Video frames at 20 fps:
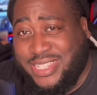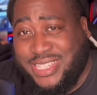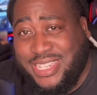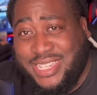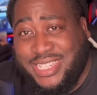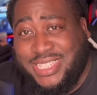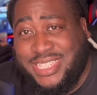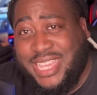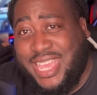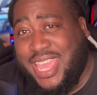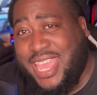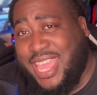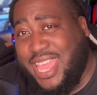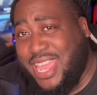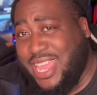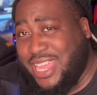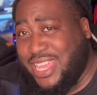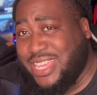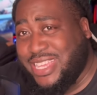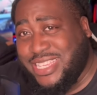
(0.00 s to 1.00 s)

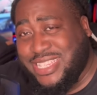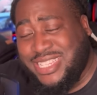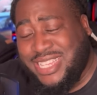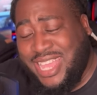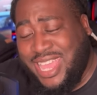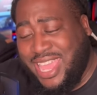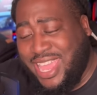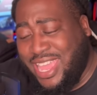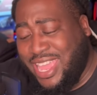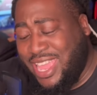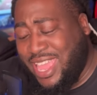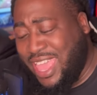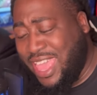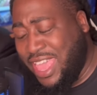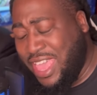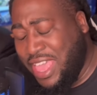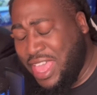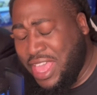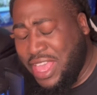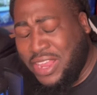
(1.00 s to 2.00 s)
Today is a
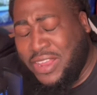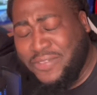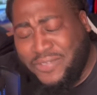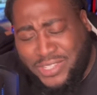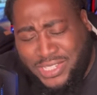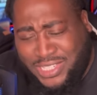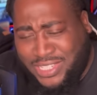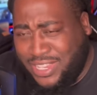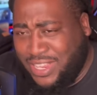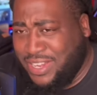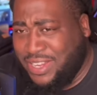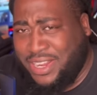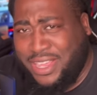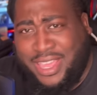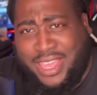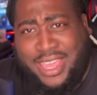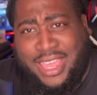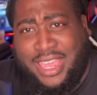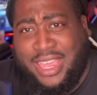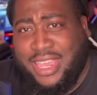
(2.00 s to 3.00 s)
hell of a
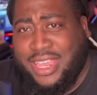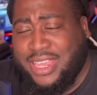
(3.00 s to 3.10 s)
Sunday.